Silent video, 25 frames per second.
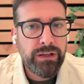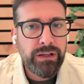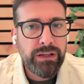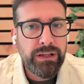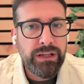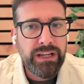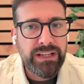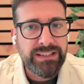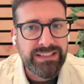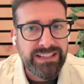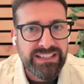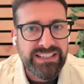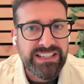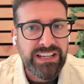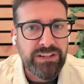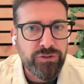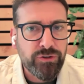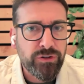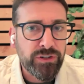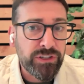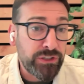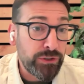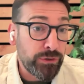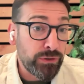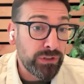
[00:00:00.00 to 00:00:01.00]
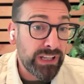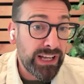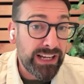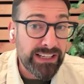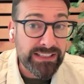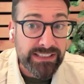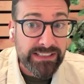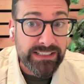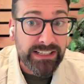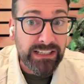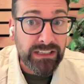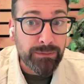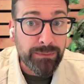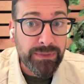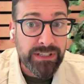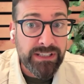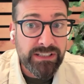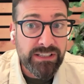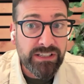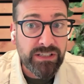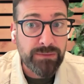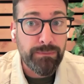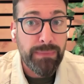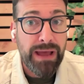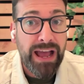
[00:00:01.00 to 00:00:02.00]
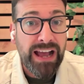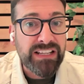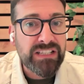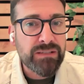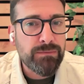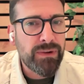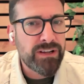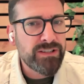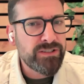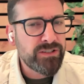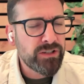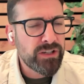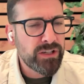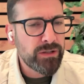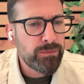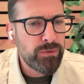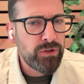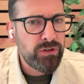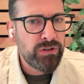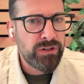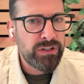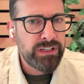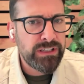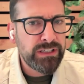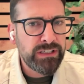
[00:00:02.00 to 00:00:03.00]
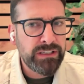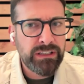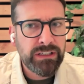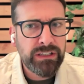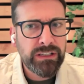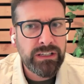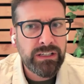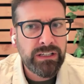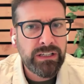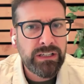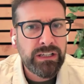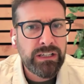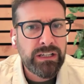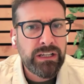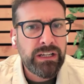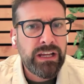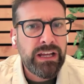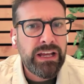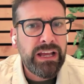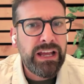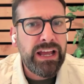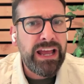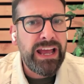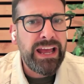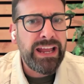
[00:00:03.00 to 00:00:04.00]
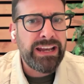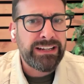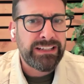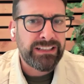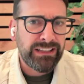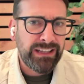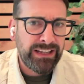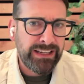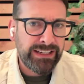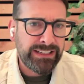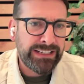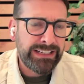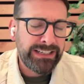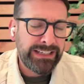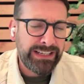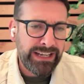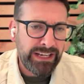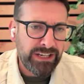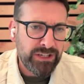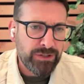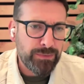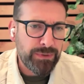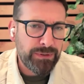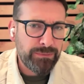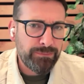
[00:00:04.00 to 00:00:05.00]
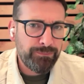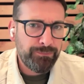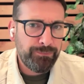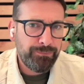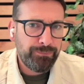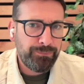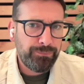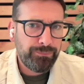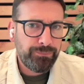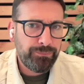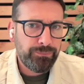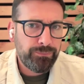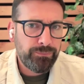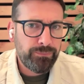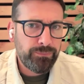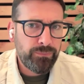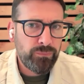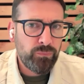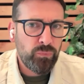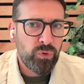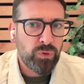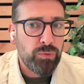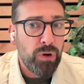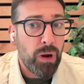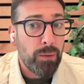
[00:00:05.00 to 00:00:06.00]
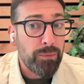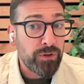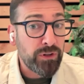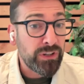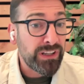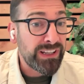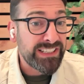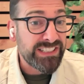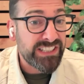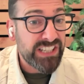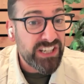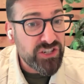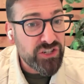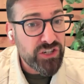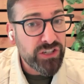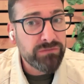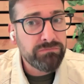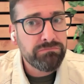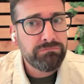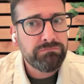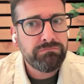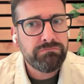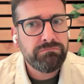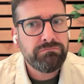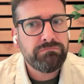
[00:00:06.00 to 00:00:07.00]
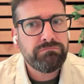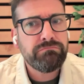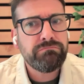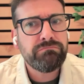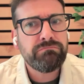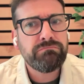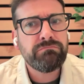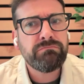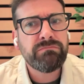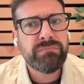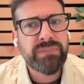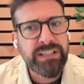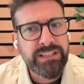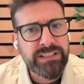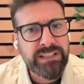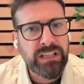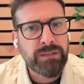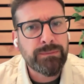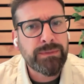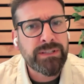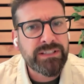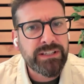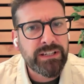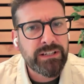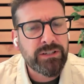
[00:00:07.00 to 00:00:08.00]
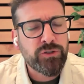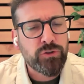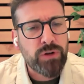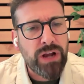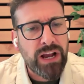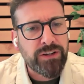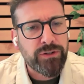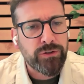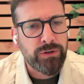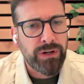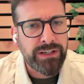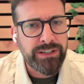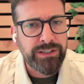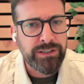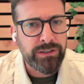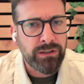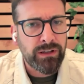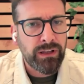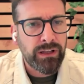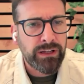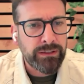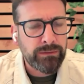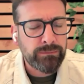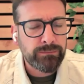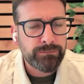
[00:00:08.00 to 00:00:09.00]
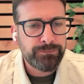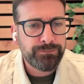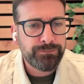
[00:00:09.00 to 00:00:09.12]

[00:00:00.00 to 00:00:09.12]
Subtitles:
It's essential to utilize these elements to maximize your community and client engagement. With proper utilization, these elements can attract your ideal client.